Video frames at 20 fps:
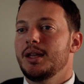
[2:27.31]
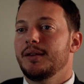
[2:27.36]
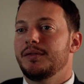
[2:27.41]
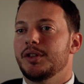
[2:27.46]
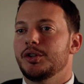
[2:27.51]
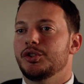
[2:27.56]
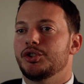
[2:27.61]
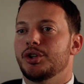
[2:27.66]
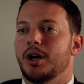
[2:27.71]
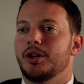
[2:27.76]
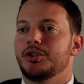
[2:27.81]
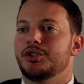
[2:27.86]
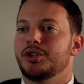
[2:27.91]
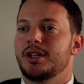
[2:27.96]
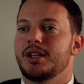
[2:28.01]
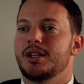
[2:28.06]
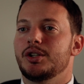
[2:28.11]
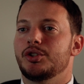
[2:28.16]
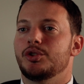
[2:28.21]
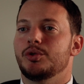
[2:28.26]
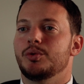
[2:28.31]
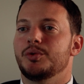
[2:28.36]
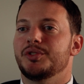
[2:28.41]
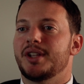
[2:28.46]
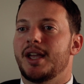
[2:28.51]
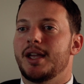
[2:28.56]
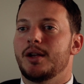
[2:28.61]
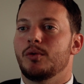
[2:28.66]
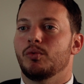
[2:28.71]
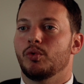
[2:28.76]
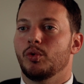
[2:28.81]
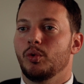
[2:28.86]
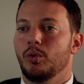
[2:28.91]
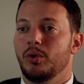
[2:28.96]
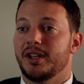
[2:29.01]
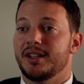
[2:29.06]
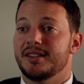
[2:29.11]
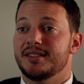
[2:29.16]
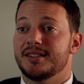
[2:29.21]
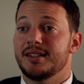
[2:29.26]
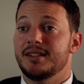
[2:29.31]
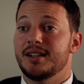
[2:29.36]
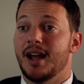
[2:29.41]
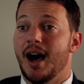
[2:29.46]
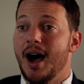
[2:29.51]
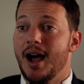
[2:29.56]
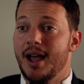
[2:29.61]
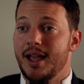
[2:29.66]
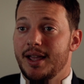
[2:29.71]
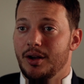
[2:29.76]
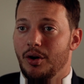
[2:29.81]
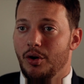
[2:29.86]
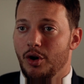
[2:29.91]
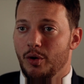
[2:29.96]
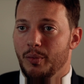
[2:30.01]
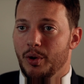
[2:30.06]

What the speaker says: If the judge issues a ruling denying our